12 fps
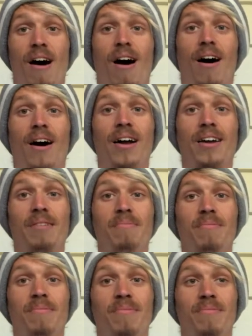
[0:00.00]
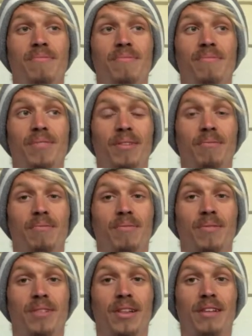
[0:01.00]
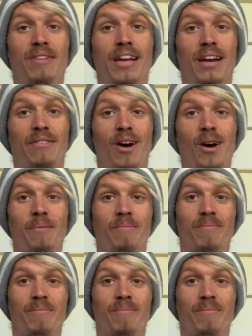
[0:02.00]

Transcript: I'm living out of home.